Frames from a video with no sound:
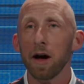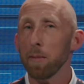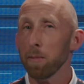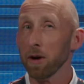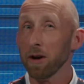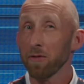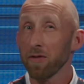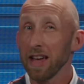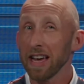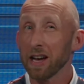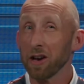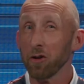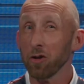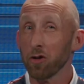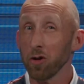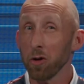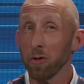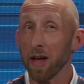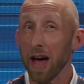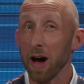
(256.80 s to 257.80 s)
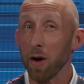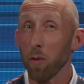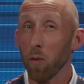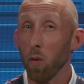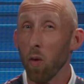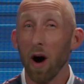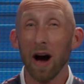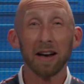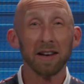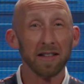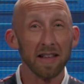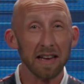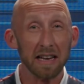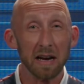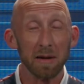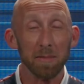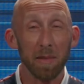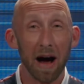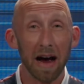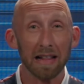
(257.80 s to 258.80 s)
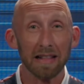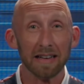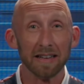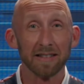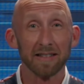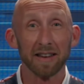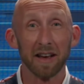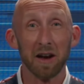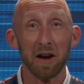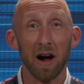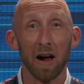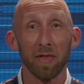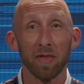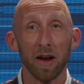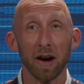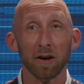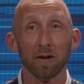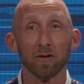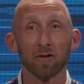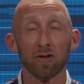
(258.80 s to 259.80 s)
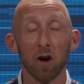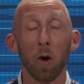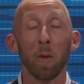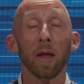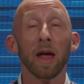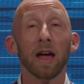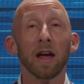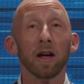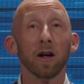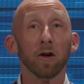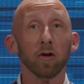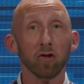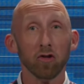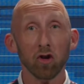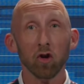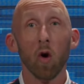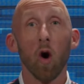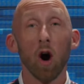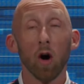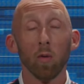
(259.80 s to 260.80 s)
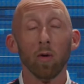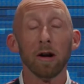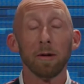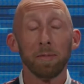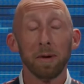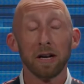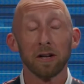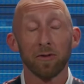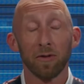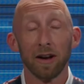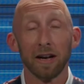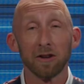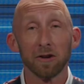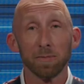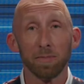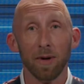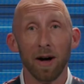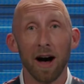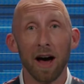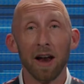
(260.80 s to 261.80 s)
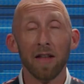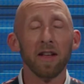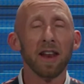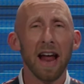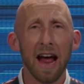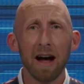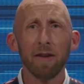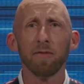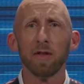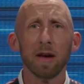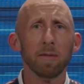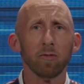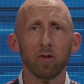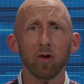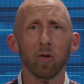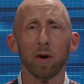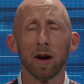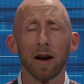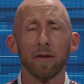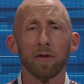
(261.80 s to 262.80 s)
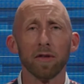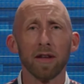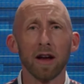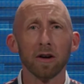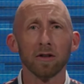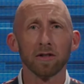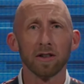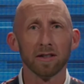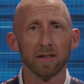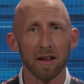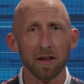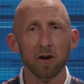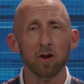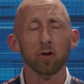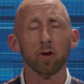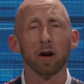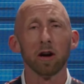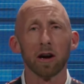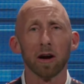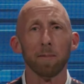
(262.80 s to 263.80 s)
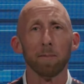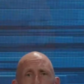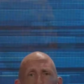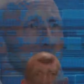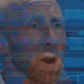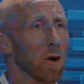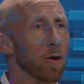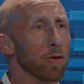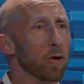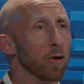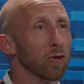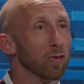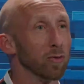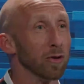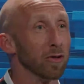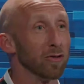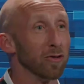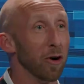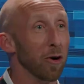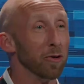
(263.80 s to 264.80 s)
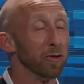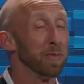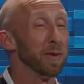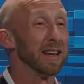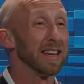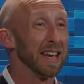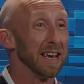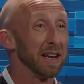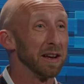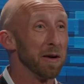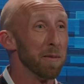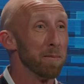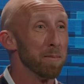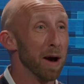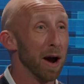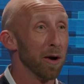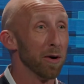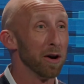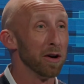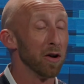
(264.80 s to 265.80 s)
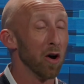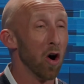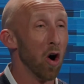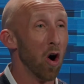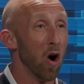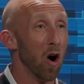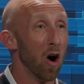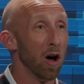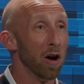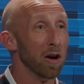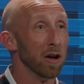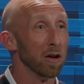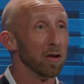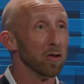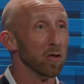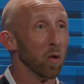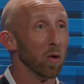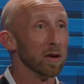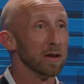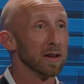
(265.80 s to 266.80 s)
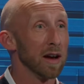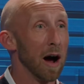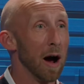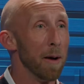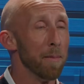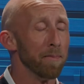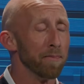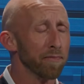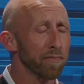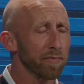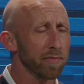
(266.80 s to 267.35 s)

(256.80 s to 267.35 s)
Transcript: But if they can do that, why do they need my list and not theirs? So do our one-page financial plan and then have them do whatever theirs is, and you can compare those results, but again, compare it on your time.